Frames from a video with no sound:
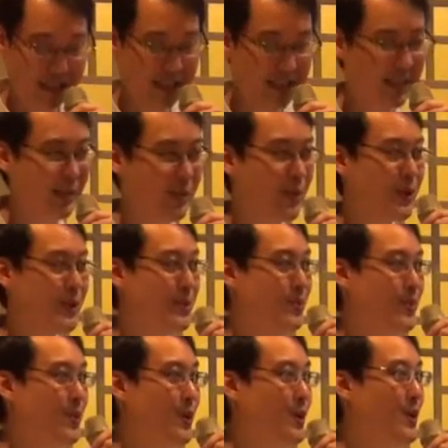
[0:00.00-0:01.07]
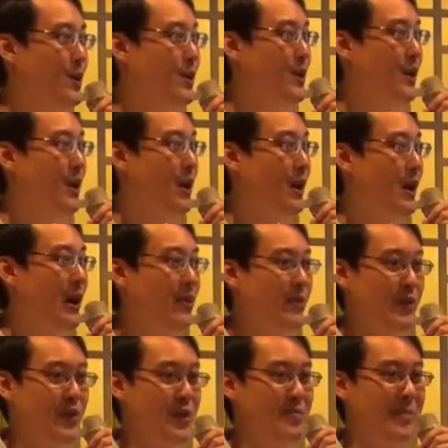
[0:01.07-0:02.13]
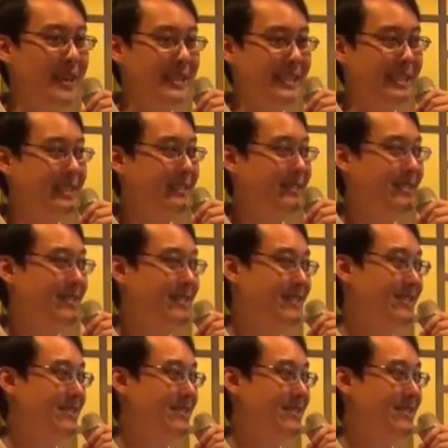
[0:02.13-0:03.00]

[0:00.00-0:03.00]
that it was more of a reminder,